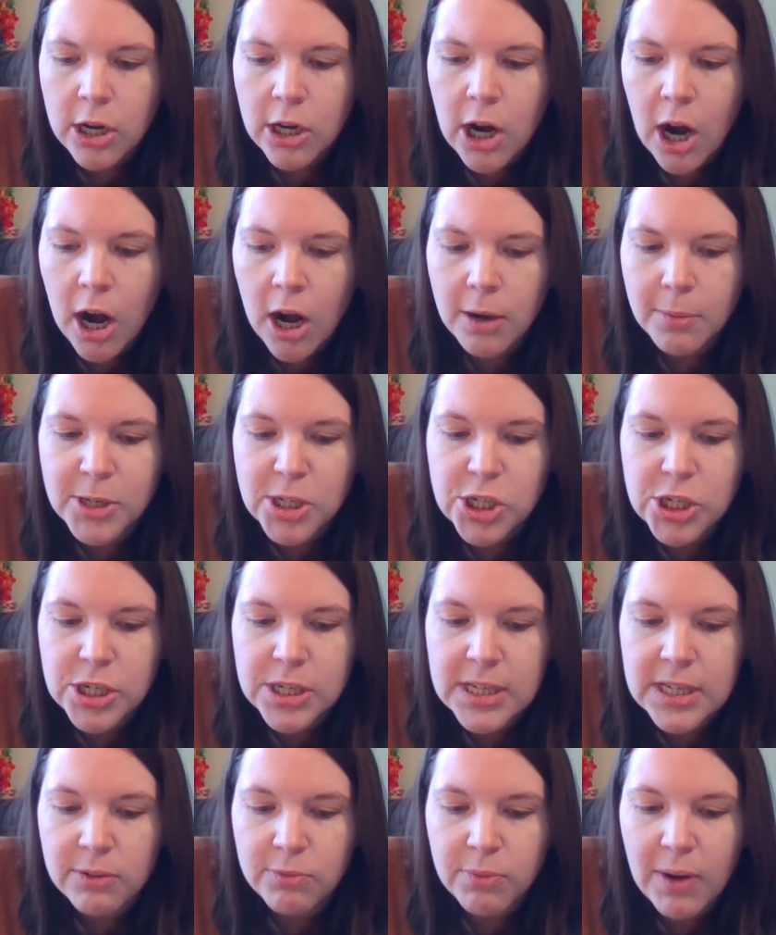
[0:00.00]
garbage and
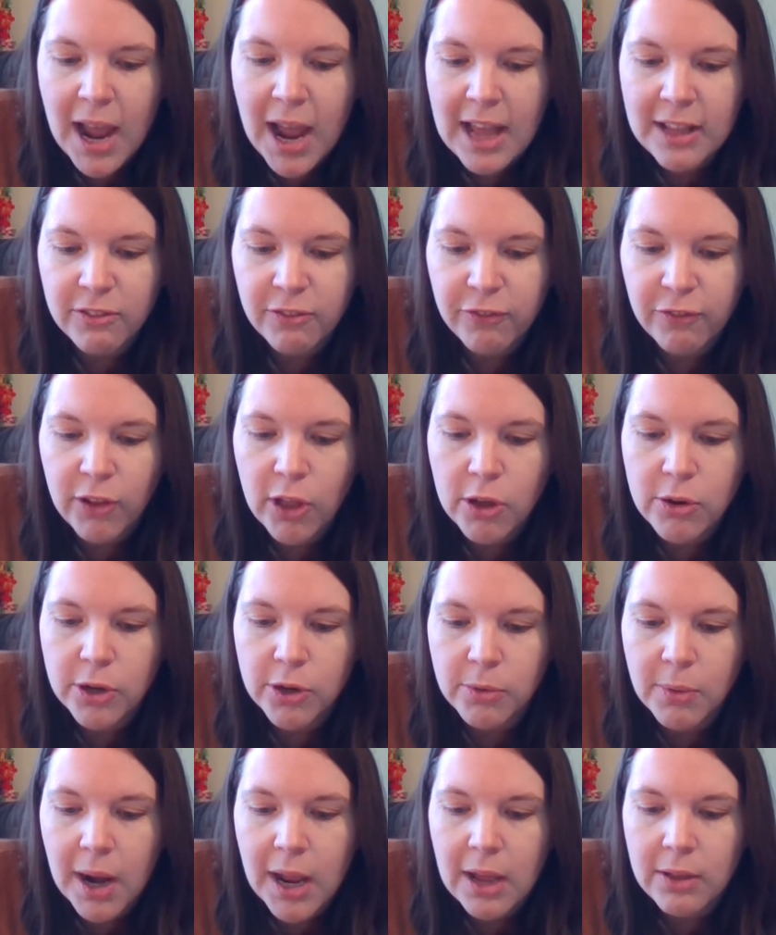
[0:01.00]
dead rats floated
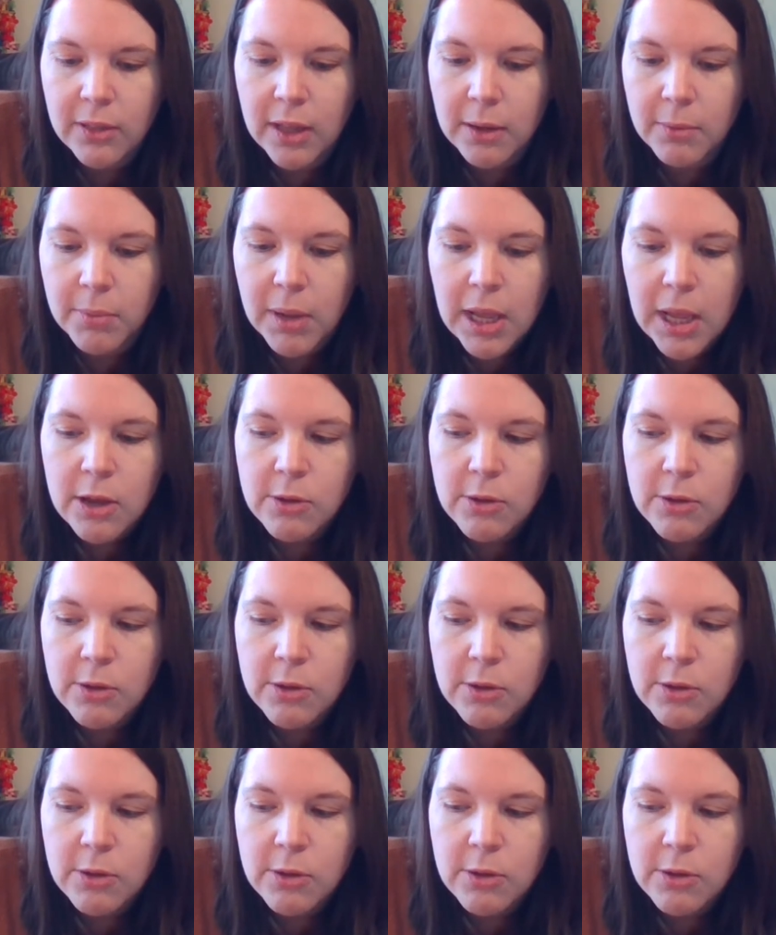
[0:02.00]
around them.